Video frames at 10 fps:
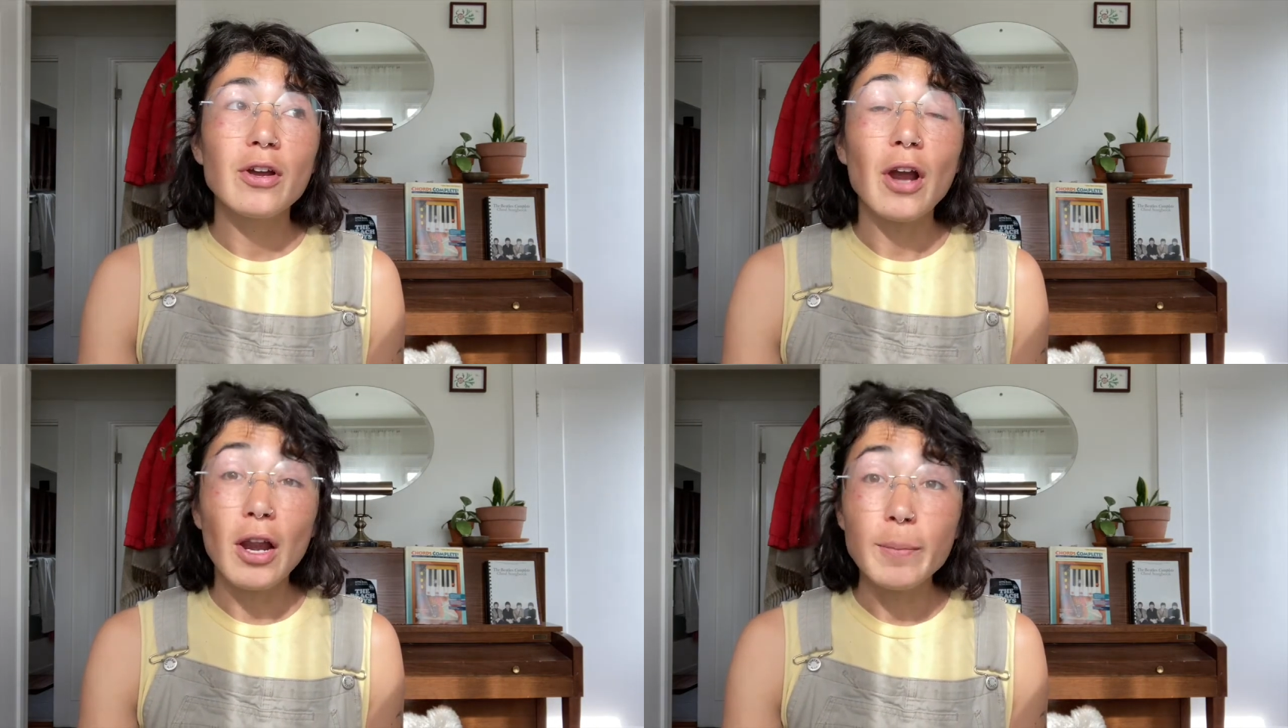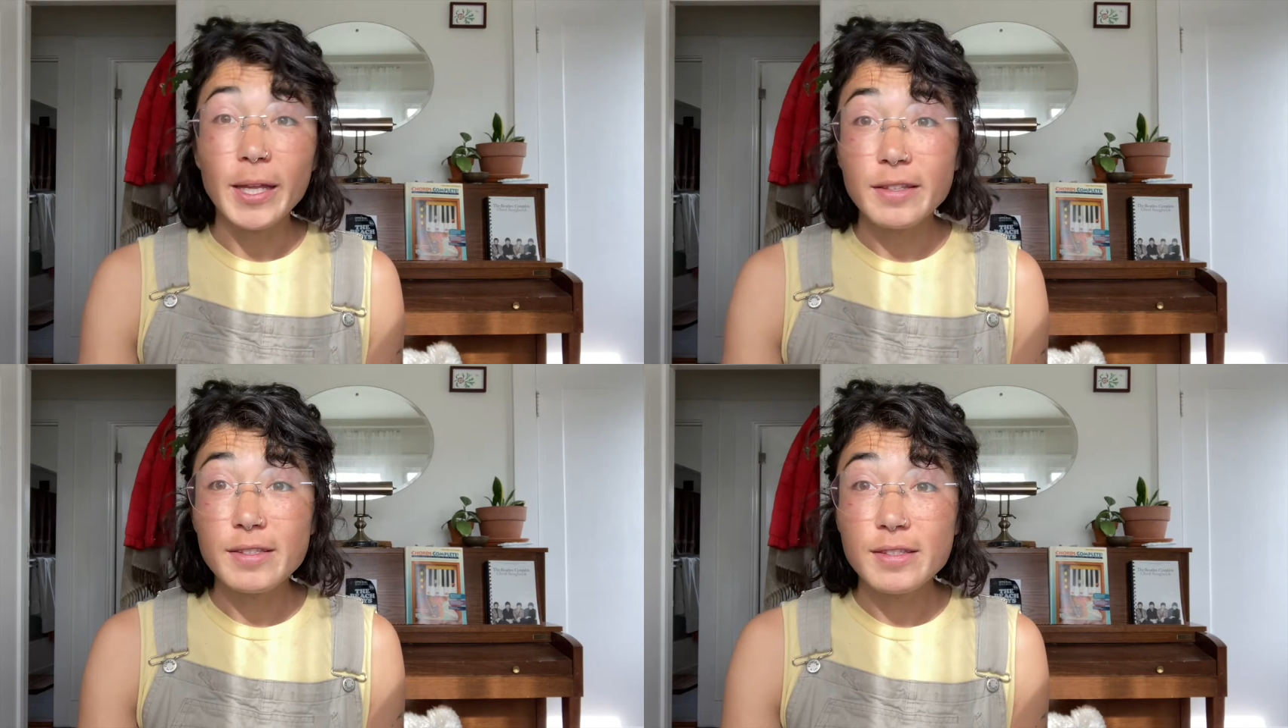
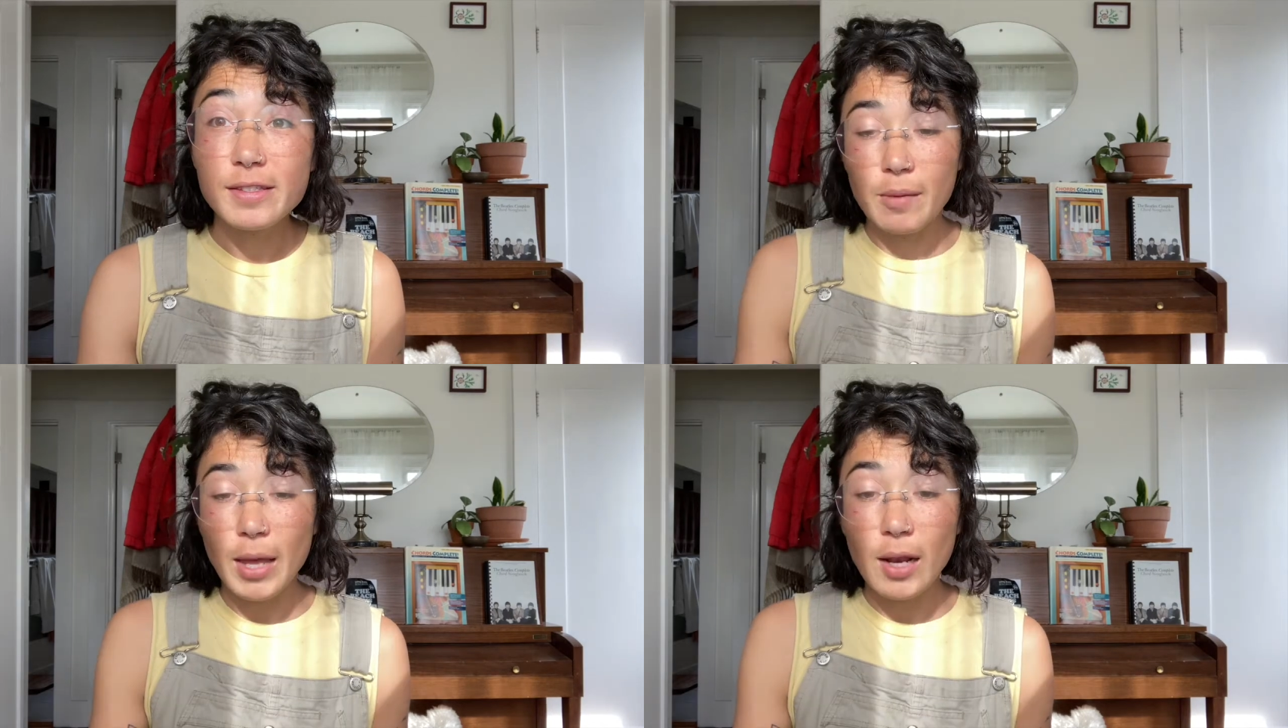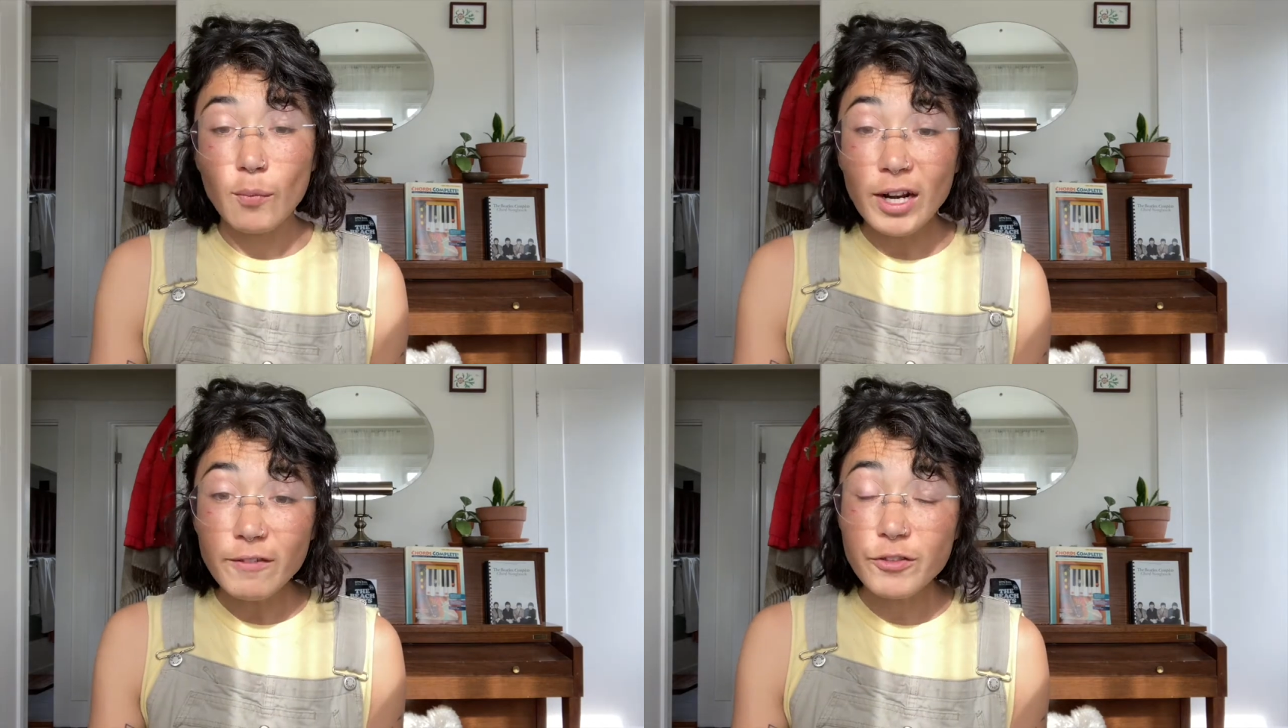garments. And
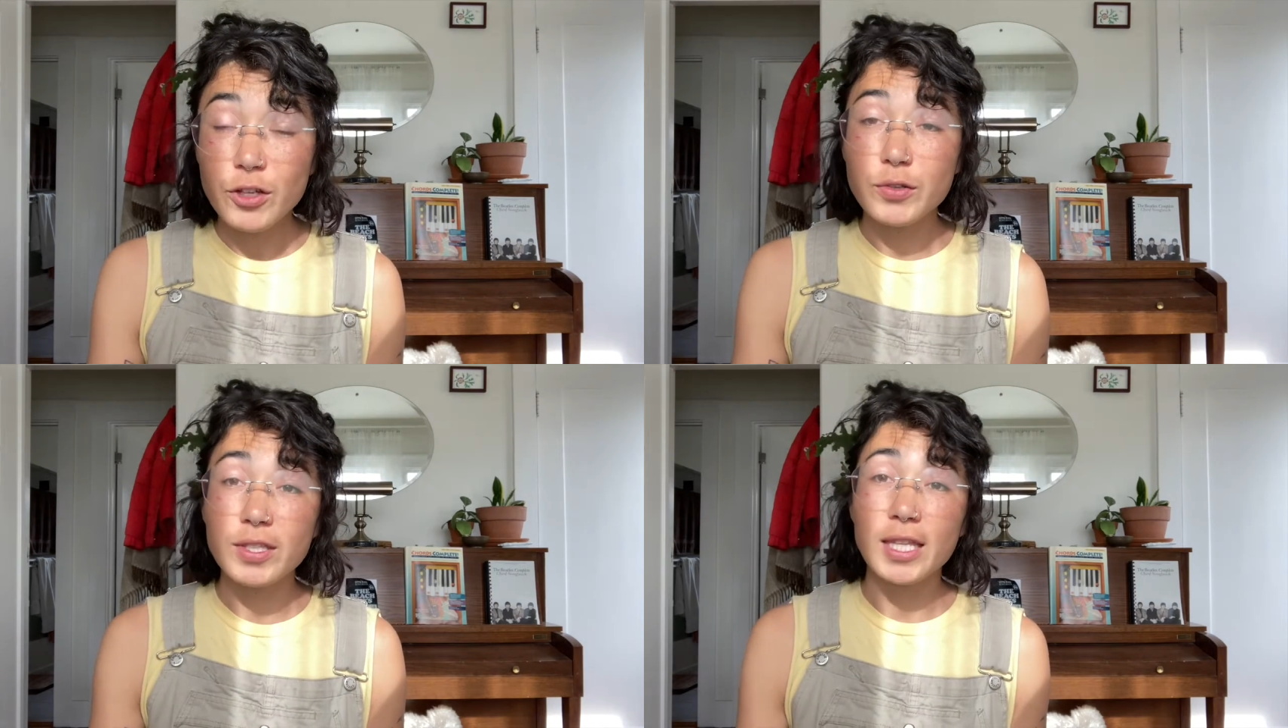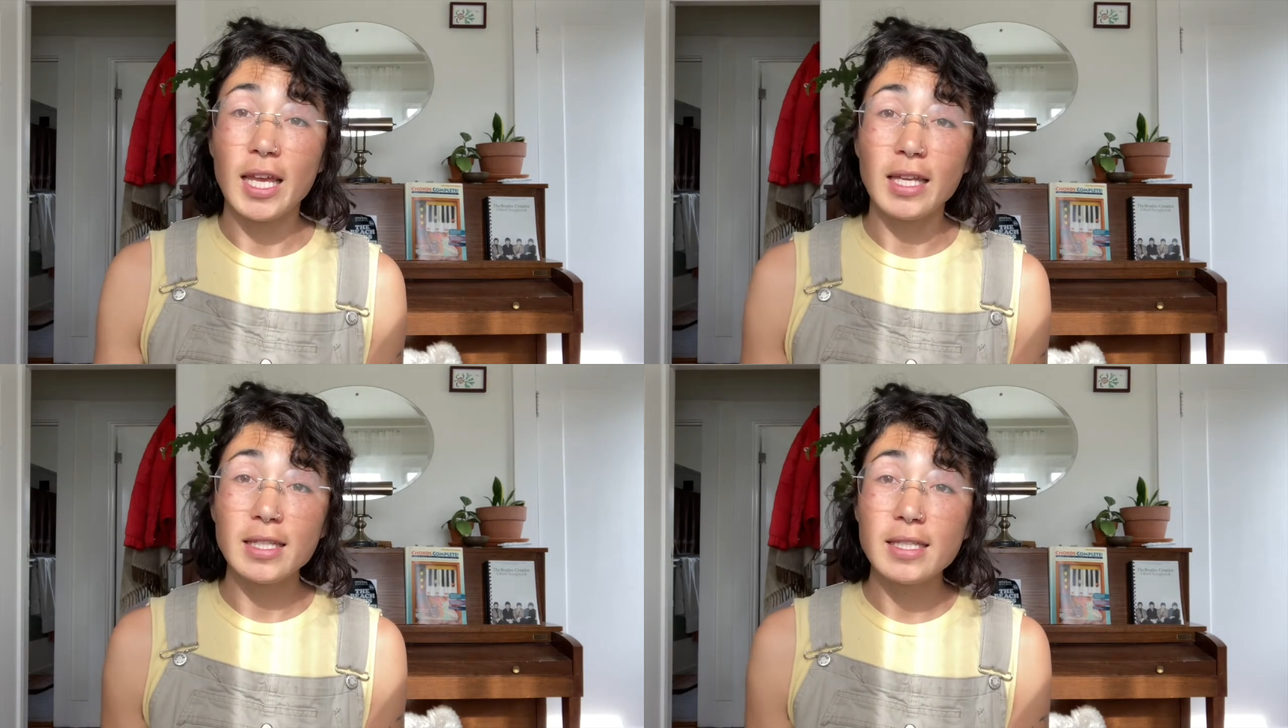one of those
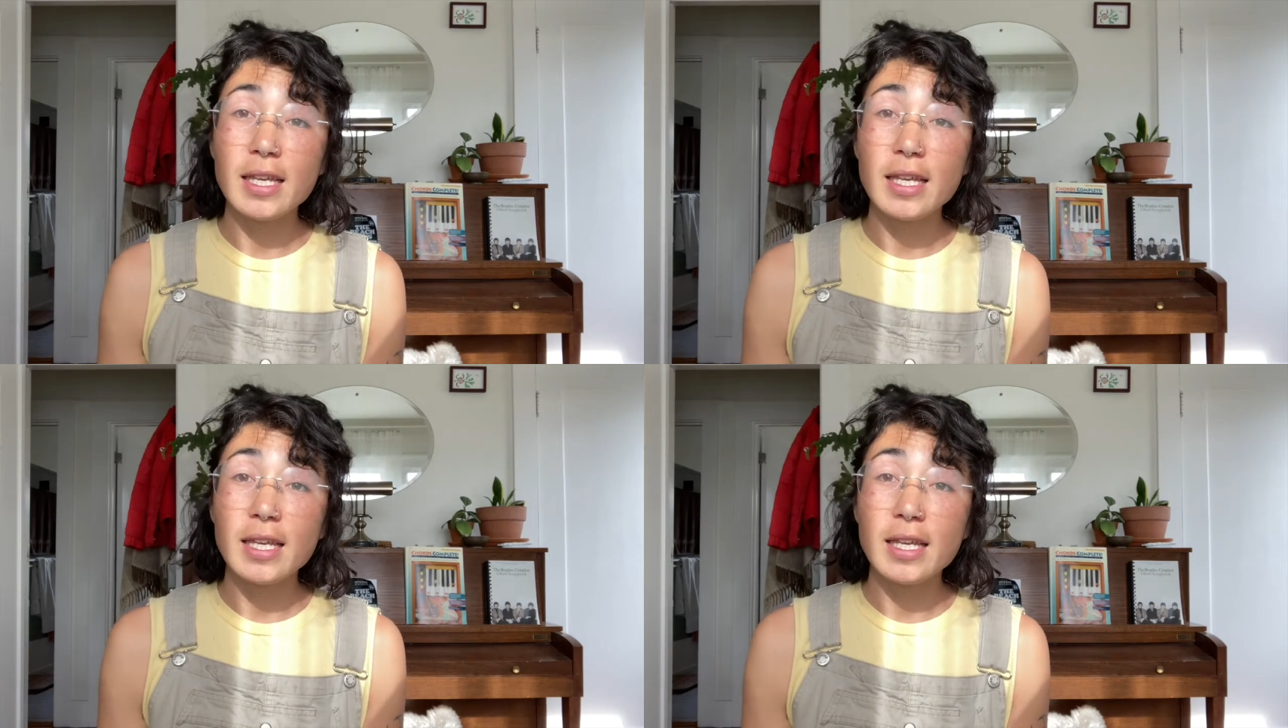things